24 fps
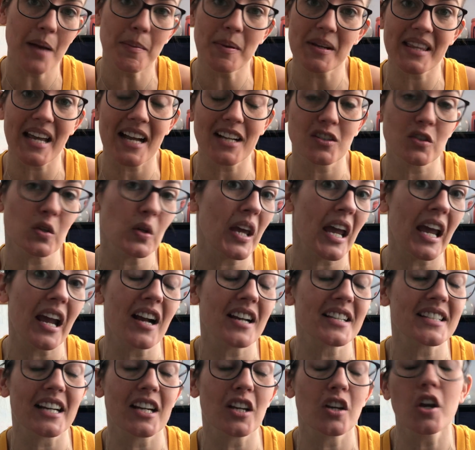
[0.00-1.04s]
but that's okay
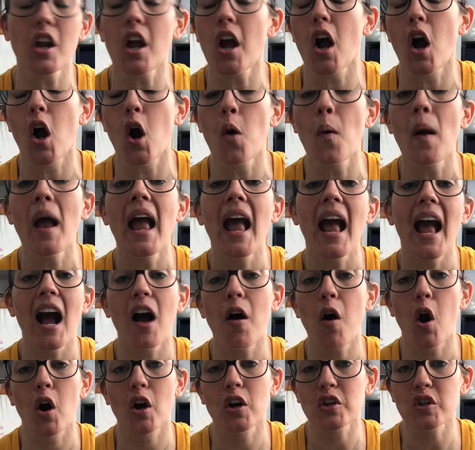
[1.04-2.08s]
because I know how
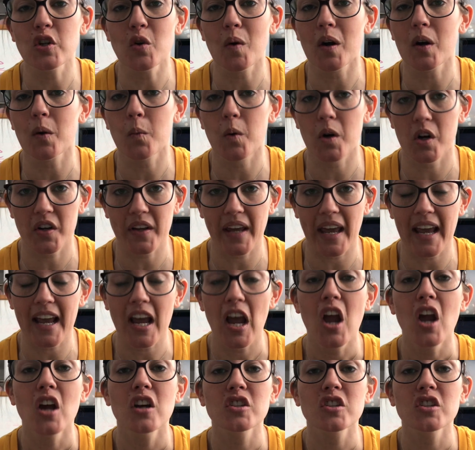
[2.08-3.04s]
hard you are working.